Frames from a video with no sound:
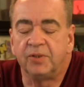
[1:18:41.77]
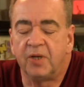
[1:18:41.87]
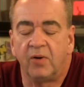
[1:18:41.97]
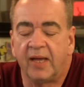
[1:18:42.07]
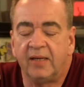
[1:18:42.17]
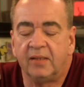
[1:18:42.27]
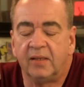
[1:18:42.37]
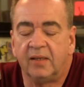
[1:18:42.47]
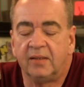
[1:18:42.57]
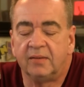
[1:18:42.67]
donate
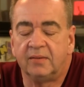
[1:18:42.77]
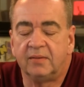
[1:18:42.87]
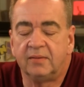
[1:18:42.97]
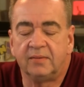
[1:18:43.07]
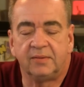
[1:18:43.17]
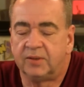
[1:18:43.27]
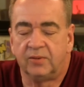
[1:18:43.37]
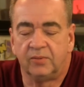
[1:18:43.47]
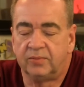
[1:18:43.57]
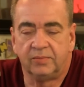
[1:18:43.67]

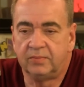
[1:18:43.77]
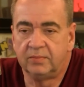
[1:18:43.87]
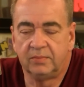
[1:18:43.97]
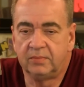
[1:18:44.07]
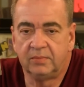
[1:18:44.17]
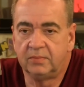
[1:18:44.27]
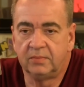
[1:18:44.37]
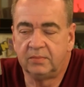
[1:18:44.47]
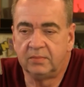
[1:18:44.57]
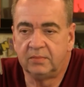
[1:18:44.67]
to
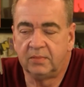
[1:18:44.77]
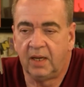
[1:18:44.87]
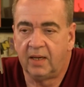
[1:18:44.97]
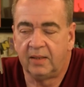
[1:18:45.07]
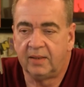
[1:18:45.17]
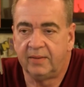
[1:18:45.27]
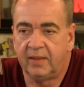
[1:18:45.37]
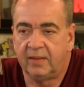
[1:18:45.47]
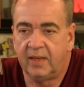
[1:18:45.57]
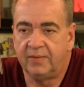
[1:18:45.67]

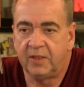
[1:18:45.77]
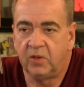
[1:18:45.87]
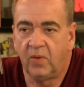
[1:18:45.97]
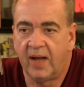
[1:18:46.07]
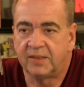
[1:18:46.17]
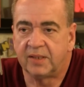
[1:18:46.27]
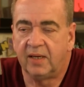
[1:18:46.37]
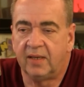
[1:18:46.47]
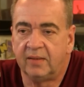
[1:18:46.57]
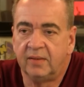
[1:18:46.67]
in the U.S.
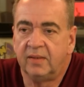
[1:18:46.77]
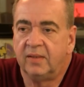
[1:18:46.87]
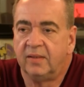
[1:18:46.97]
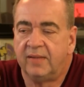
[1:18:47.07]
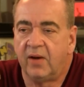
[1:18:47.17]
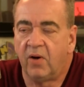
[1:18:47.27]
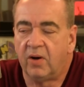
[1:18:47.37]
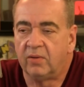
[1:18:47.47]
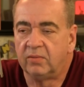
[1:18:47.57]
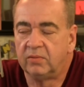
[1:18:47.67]
There
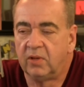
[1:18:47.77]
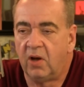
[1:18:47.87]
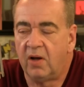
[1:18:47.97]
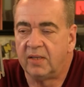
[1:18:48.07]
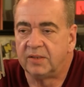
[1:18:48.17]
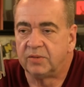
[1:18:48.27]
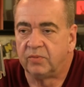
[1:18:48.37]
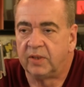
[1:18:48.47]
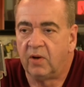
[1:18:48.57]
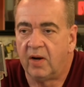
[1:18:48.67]
are laws
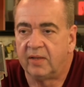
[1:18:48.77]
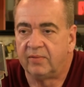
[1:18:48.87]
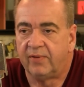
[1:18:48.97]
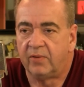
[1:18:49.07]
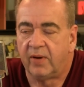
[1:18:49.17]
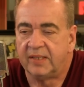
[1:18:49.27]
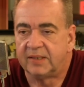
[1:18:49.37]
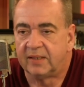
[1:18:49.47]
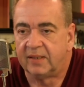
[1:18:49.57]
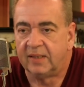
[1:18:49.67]
regarding
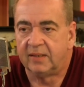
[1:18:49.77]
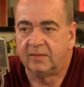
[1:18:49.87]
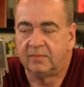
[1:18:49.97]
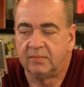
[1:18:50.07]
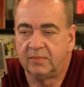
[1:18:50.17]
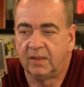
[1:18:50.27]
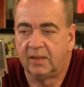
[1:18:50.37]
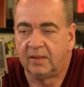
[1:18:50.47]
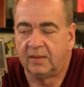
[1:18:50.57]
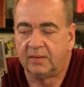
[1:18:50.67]
fundraising in
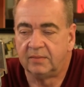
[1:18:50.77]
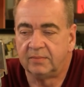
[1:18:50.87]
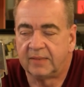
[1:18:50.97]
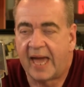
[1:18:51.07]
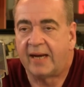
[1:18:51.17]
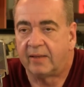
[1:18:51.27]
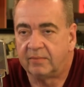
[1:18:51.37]
Canada.